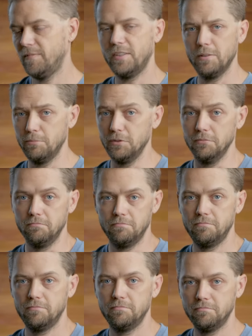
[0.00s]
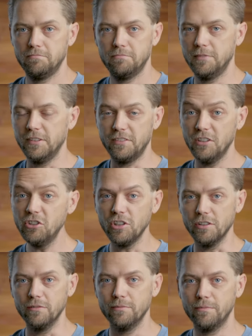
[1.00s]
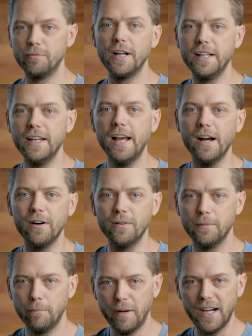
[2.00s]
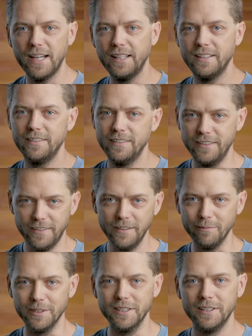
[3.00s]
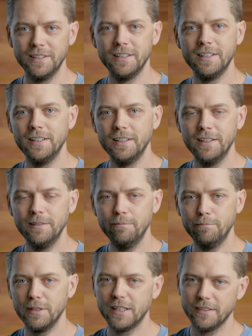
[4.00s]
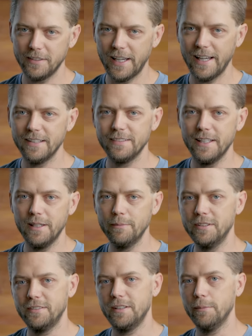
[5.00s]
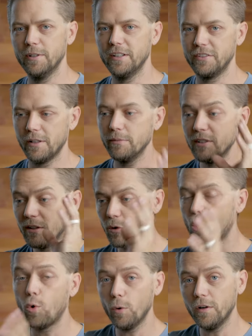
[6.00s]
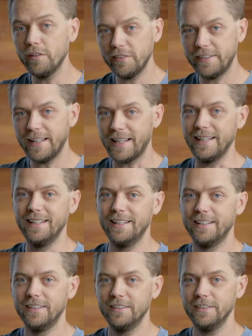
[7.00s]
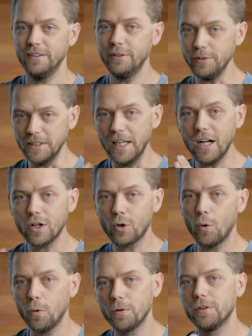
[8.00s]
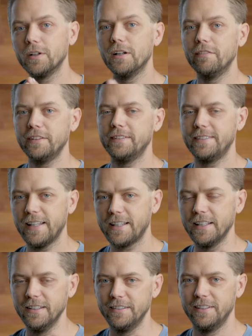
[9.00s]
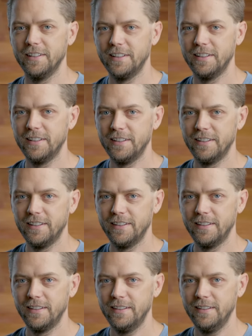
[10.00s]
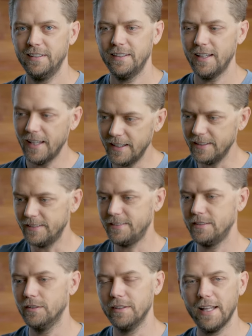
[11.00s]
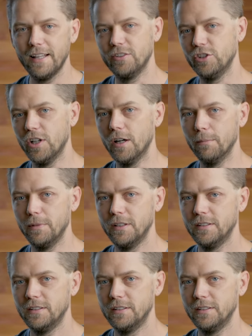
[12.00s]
simple decision right now. Buy the Sigma because it has that image stabilizer. I quarter of a second, literally a quarter of a second. And it's still that sharp.